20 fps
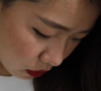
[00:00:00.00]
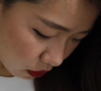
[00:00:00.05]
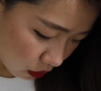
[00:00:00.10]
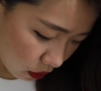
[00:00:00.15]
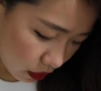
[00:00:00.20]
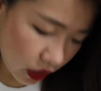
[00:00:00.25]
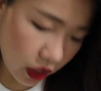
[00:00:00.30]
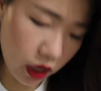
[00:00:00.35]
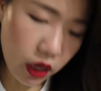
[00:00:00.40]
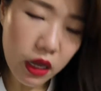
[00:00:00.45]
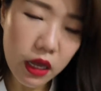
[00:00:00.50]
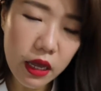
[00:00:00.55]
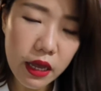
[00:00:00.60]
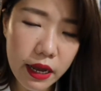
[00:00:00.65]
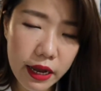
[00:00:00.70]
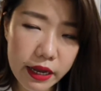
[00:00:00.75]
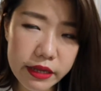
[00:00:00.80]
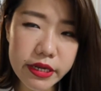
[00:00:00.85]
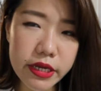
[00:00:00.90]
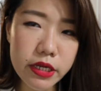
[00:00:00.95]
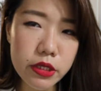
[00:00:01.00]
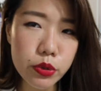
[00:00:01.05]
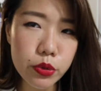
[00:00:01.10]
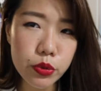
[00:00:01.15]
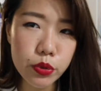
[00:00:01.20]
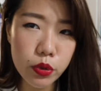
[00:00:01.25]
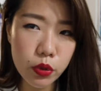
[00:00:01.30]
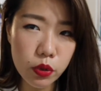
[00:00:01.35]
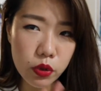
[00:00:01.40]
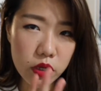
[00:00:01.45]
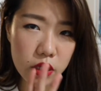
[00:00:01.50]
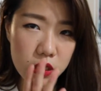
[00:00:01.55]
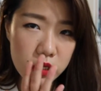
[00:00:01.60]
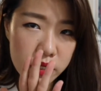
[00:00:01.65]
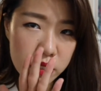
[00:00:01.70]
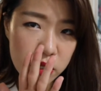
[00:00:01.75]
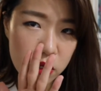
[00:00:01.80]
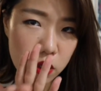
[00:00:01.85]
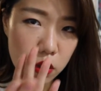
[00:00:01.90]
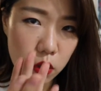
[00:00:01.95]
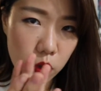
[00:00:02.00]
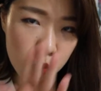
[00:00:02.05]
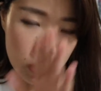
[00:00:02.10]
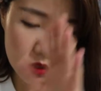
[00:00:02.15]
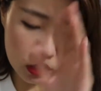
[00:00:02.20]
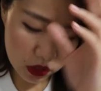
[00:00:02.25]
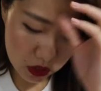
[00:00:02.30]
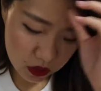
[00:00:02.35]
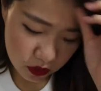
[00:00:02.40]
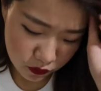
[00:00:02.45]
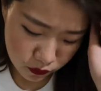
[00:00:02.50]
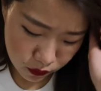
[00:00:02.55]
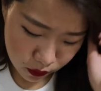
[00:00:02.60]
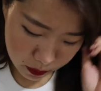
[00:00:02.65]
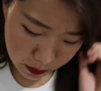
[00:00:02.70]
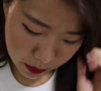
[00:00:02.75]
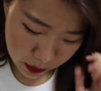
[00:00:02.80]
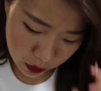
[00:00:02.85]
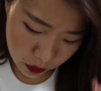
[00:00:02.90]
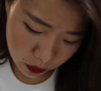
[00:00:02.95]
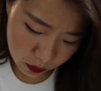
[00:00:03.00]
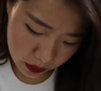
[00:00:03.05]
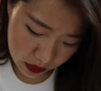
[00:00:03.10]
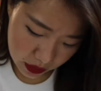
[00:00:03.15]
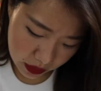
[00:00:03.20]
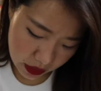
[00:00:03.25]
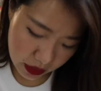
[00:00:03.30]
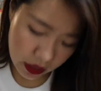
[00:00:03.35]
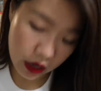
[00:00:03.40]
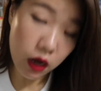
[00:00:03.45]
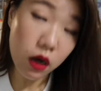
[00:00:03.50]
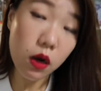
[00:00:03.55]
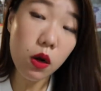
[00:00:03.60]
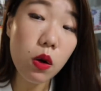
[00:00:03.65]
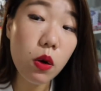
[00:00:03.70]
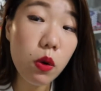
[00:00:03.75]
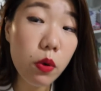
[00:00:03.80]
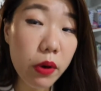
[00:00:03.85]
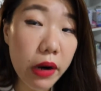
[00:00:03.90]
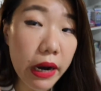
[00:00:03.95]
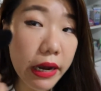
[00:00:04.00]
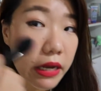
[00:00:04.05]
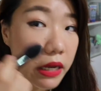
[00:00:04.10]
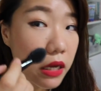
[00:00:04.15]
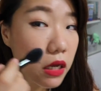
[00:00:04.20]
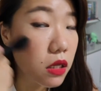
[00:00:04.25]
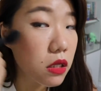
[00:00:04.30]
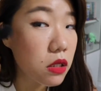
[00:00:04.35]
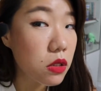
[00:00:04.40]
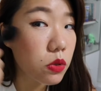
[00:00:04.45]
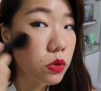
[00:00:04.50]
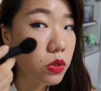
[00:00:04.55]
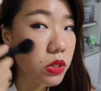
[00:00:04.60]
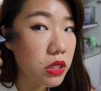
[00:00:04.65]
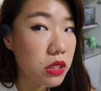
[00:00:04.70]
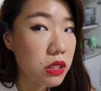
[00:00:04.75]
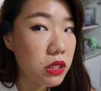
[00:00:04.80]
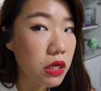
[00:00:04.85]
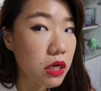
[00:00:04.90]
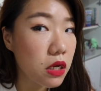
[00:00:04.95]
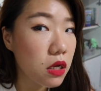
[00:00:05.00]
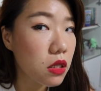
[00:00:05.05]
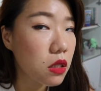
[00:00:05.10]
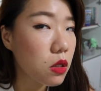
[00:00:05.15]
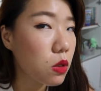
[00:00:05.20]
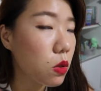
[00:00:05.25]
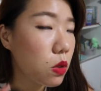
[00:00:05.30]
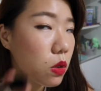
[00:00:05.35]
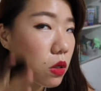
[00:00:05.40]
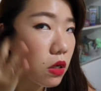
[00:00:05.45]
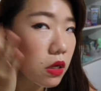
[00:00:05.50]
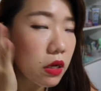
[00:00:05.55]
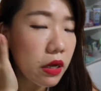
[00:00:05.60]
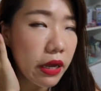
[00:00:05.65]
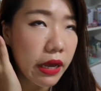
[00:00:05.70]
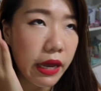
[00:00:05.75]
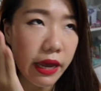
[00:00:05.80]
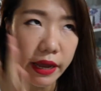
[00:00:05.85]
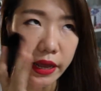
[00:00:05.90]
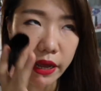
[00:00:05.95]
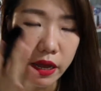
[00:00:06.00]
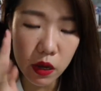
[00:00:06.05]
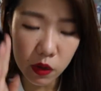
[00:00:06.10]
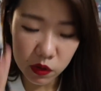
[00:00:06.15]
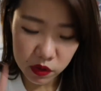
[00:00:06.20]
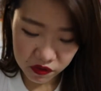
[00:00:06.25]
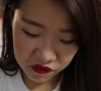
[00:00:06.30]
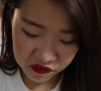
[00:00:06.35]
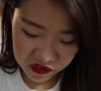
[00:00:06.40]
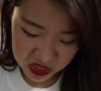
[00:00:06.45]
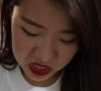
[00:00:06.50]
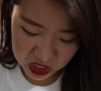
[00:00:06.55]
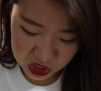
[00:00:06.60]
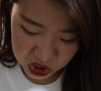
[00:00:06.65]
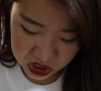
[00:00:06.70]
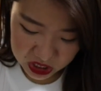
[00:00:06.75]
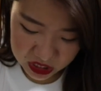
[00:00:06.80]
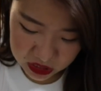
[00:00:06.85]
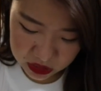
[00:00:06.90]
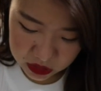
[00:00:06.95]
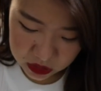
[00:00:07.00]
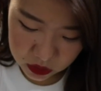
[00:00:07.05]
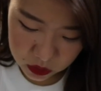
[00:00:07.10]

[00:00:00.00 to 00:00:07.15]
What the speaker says: Okay, I tend to go a little closer for my own makeup. I'll go right in to just take a look at how the finish is.